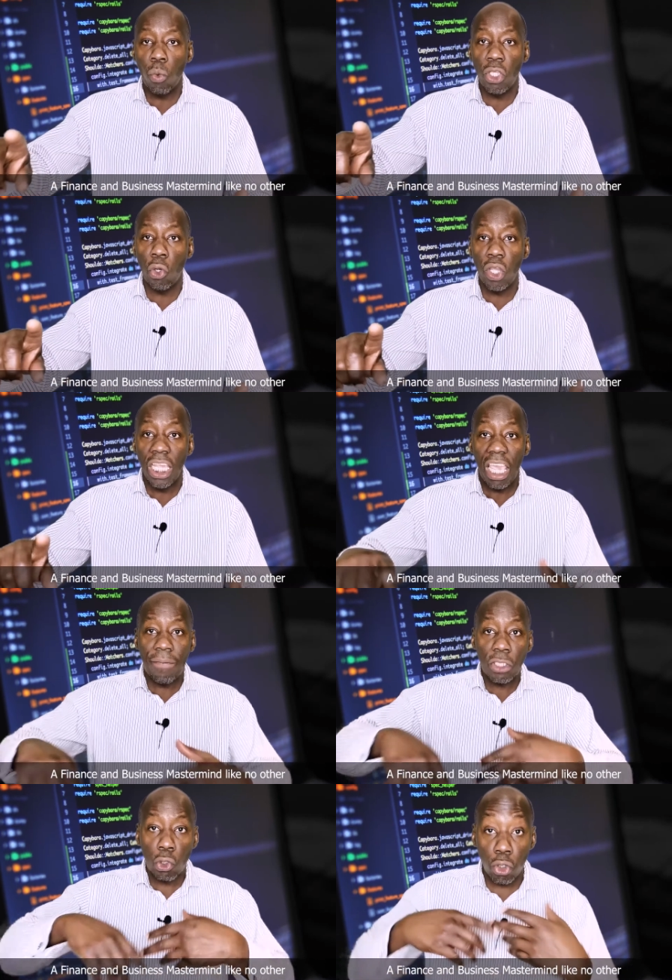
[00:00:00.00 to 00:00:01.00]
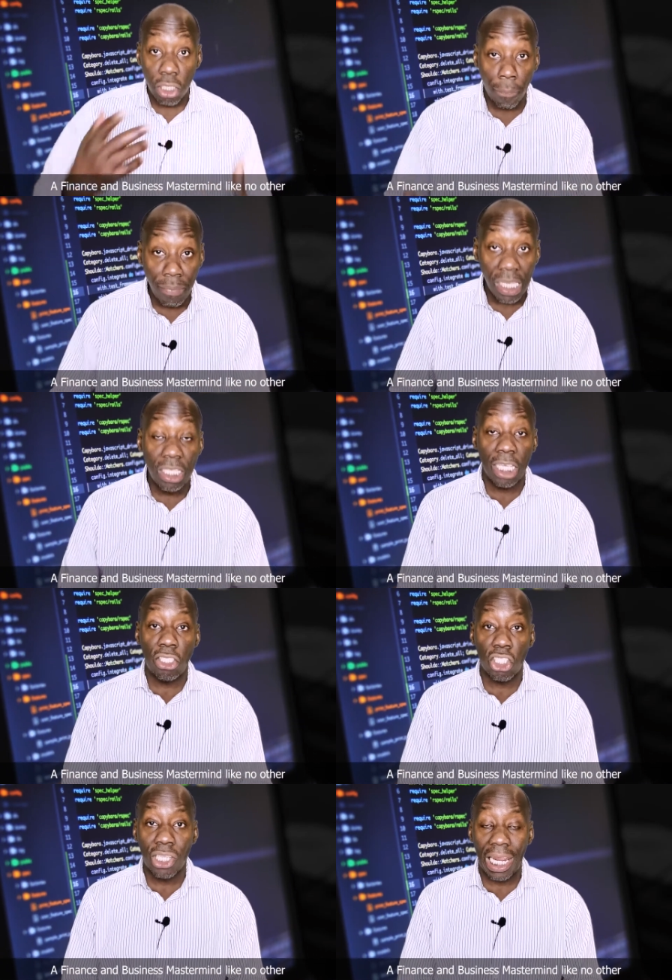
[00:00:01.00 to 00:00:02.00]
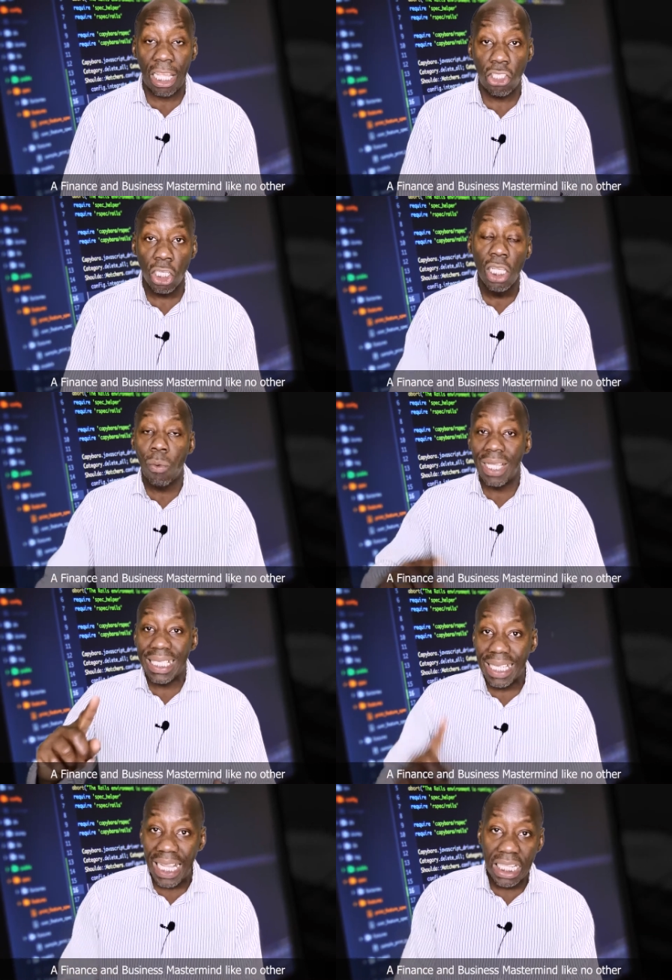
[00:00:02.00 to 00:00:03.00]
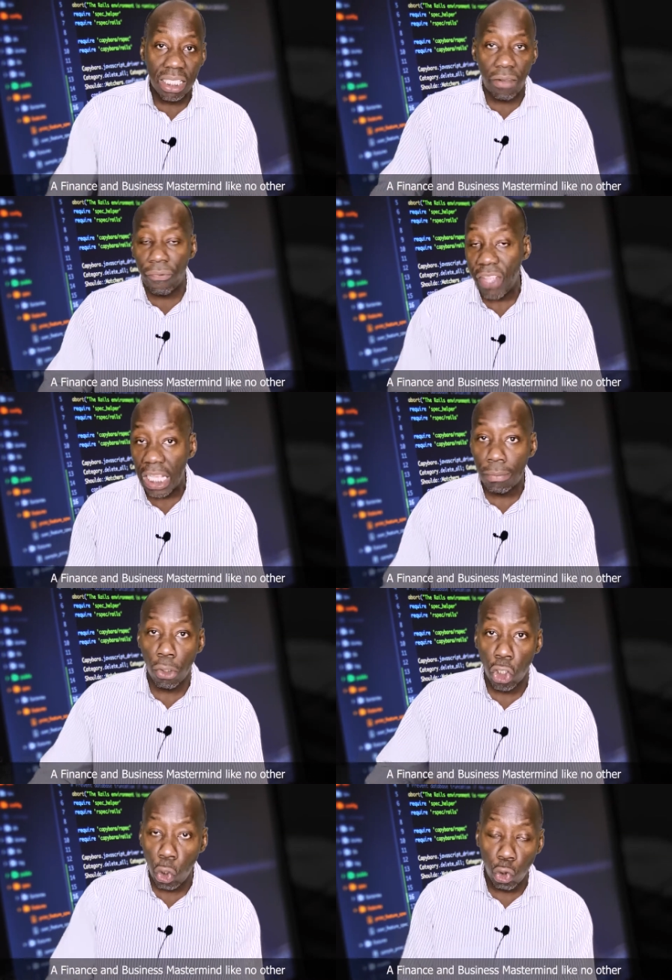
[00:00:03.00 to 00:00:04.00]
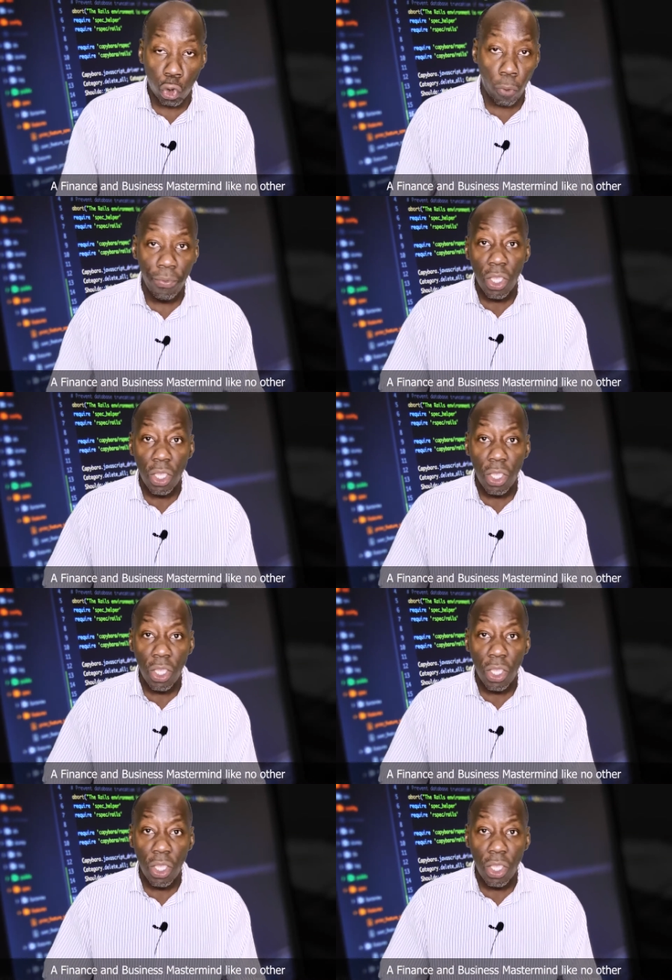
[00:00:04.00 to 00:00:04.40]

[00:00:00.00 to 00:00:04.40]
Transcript: you know, if it's social media is your challenge, whether it's LinkedIn, Facebook, YouTube,